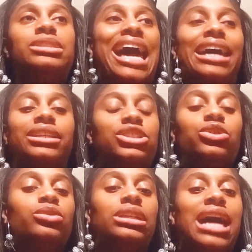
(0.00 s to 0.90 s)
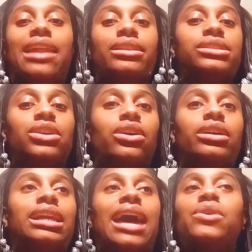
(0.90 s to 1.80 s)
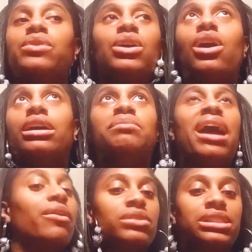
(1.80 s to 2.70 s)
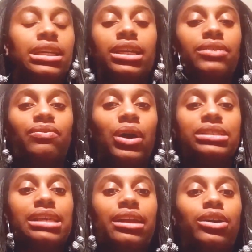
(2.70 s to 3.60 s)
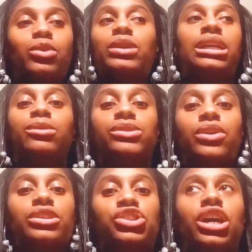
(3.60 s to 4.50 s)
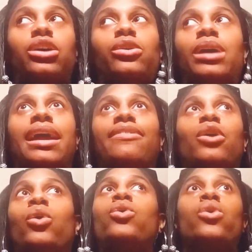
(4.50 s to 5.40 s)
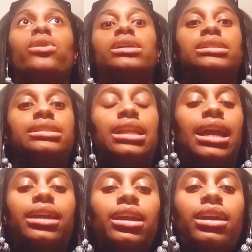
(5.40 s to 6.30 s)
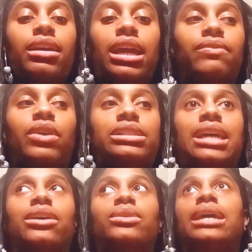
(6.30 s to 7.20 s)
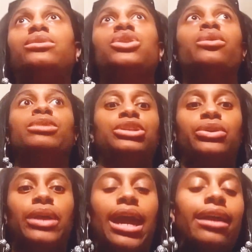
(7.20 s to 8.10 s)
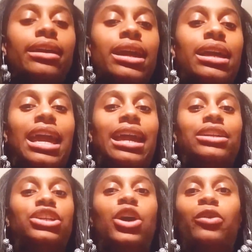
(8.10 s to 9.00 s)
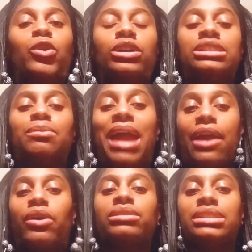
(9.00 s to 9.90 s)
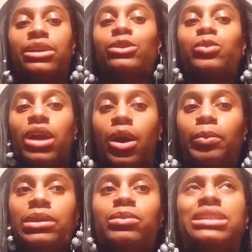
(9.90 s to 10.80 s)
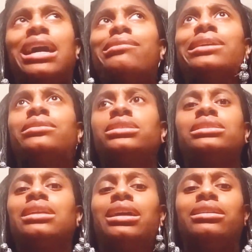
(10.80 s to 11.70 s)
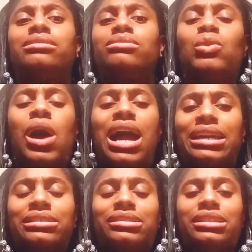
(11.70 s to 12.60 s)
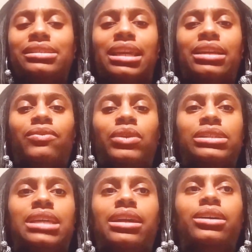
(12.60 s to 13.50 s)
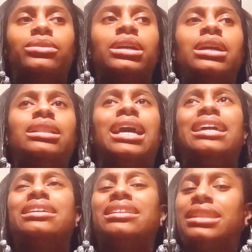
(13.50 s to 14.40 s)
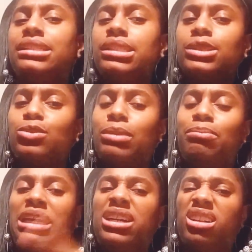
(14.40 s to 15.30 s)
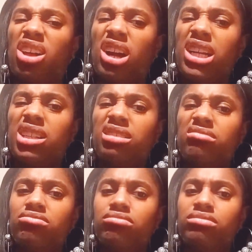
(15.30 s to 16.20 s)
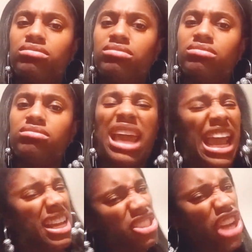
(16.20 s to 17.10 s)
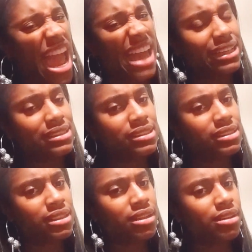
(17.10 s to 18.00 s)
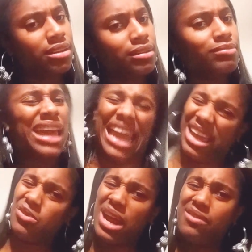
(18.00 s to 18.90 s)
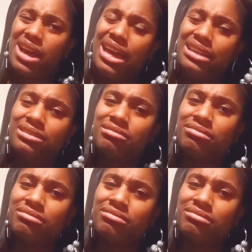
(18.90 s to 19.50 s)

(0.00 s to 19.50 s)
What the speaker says: out of tune a lot of the song, and I don't recall him ever singing falsetto when he was on the show, and the whole chorus is like in falsetto. Like, who told him to do that? And, of course, the background singers were helping him with that, but I was just like, why is he singing falsetto? Like, this is what beat Clark and Jax and Rayvon